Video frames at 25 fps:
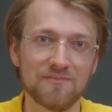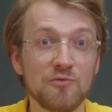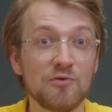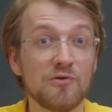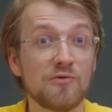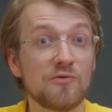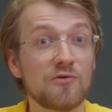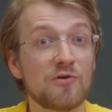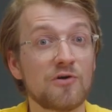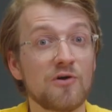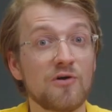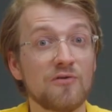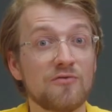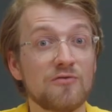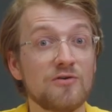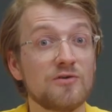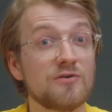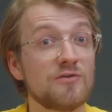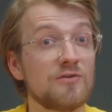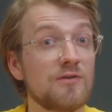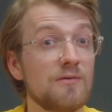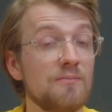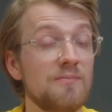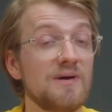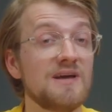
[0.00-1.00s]
We will
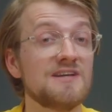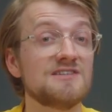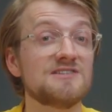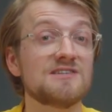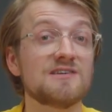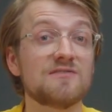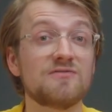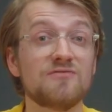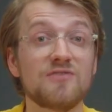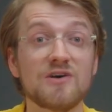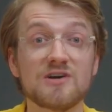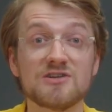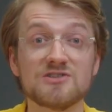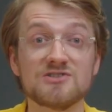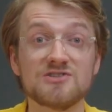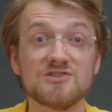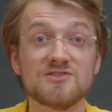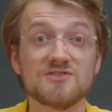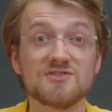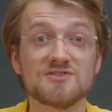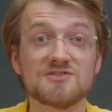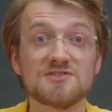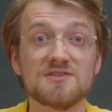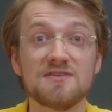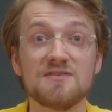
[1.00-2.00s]
cover the basic
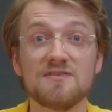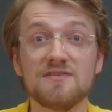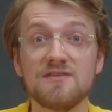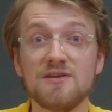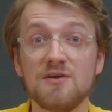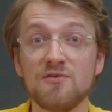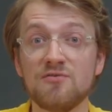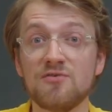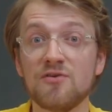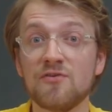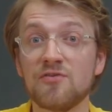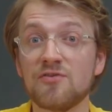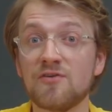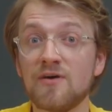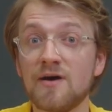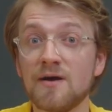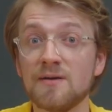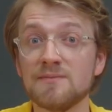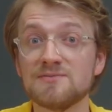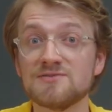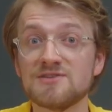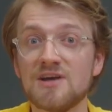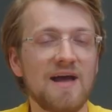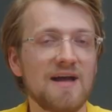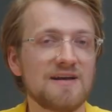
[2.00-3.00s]
functions, different
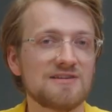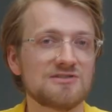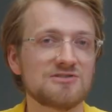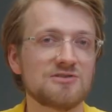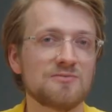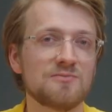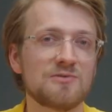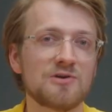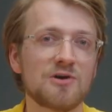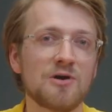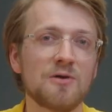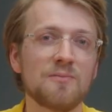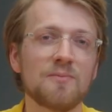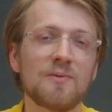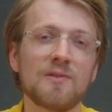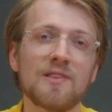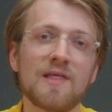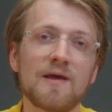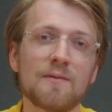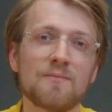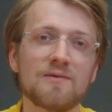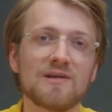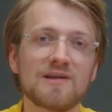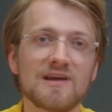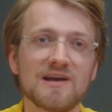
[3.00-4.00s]
types, and some
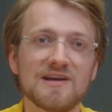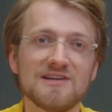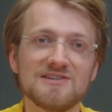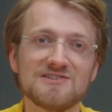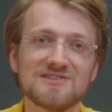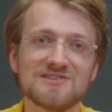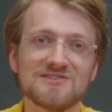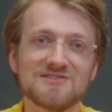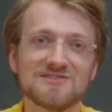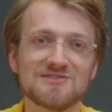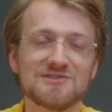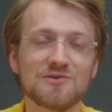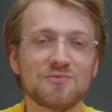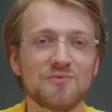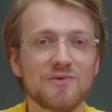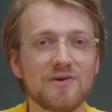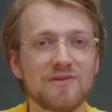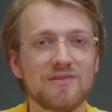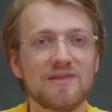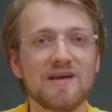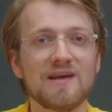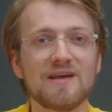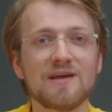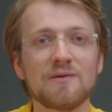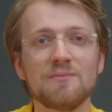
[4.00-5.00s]
common applications
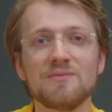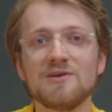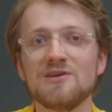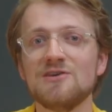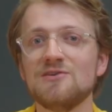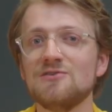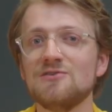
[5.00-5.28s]
where they can be